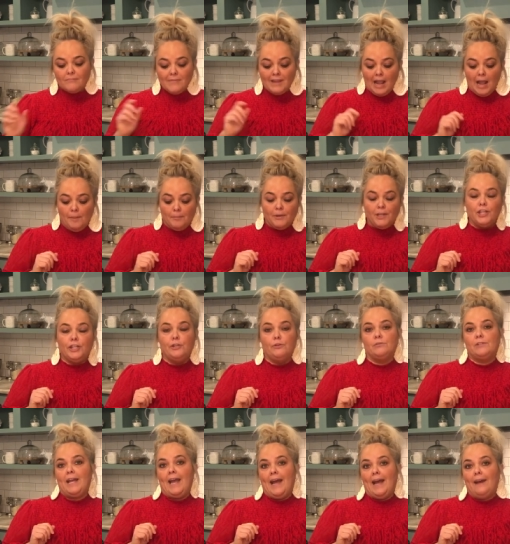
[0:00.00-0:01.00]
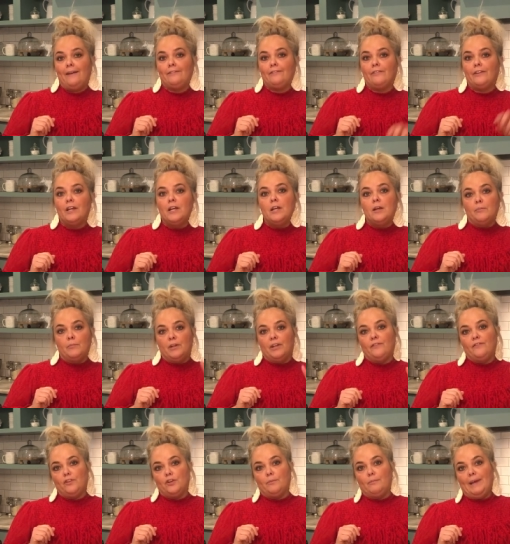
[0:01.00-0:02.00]
I'm gonna use half, but if
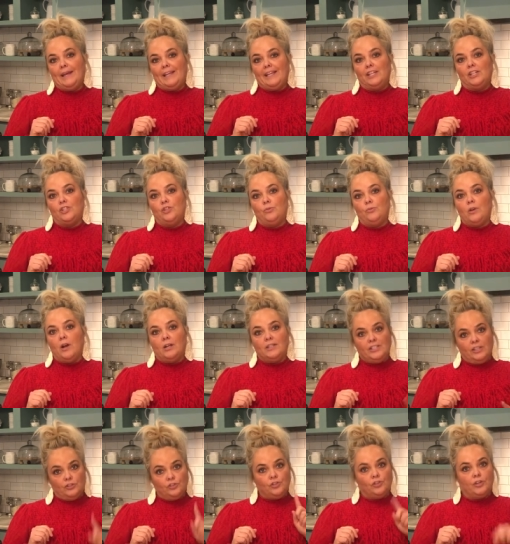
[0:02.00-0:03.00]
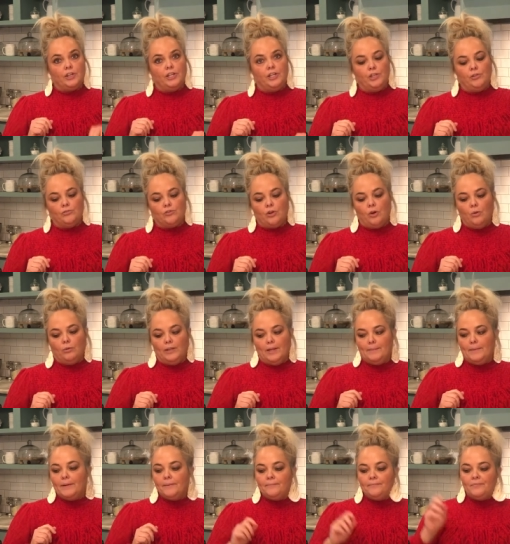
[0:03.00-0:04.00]
you're making two cocktails, you're gonna use a whole lemon.
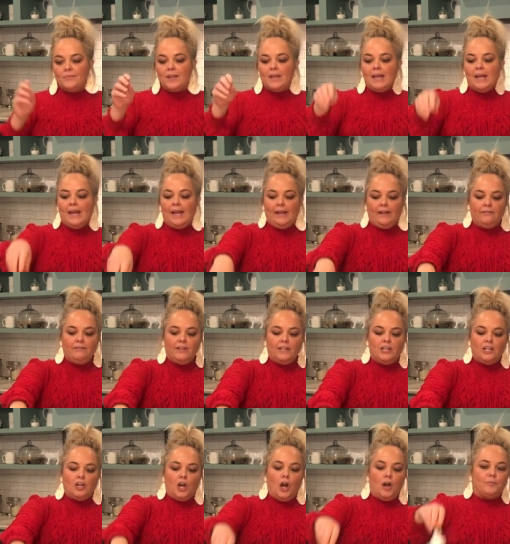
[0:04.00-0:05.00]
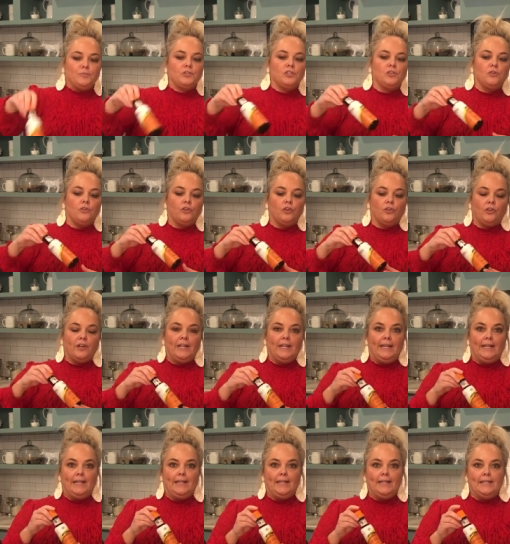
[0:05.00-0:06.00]
And then an optional
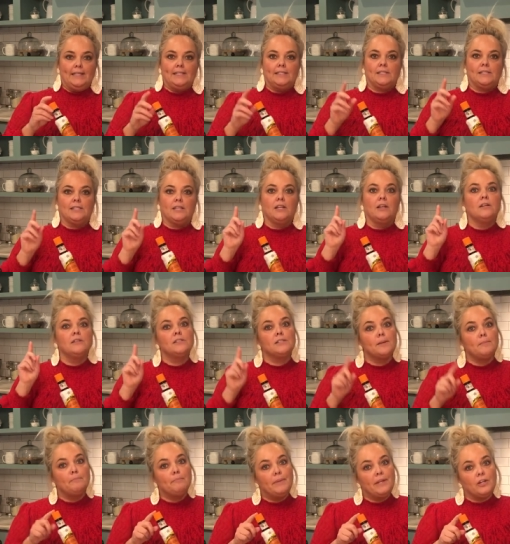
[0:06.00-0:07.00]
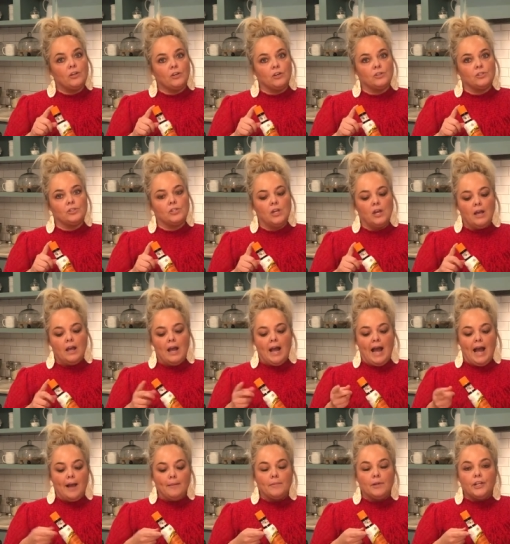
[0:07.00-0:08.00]
ingredient is some bitters.
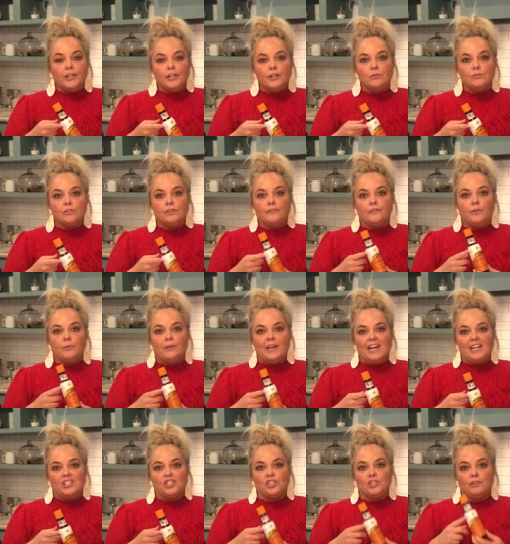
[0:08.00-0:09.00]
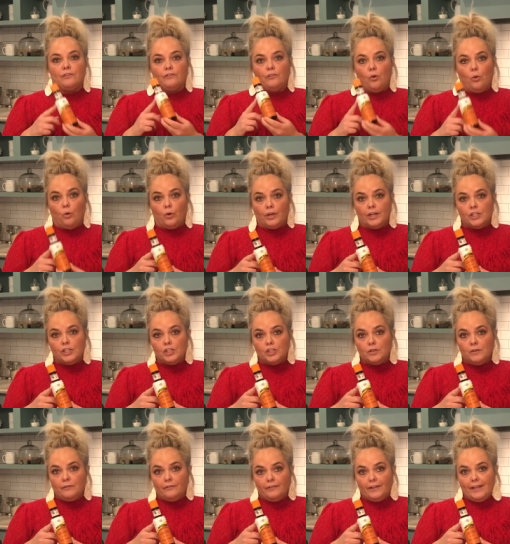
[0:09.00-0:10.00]
I'm gonna use a few dashes of orange
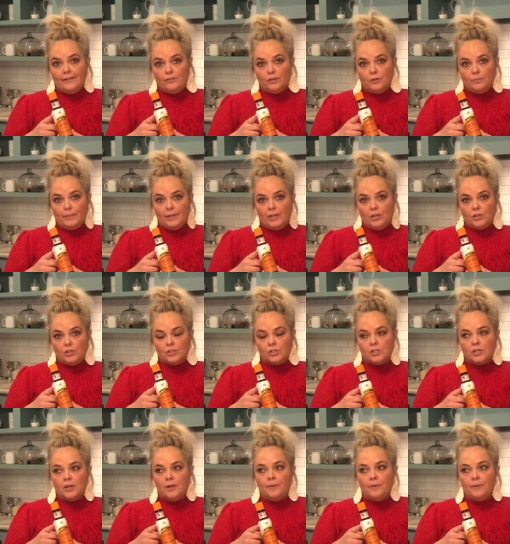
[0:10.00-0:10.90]
flavored bitters.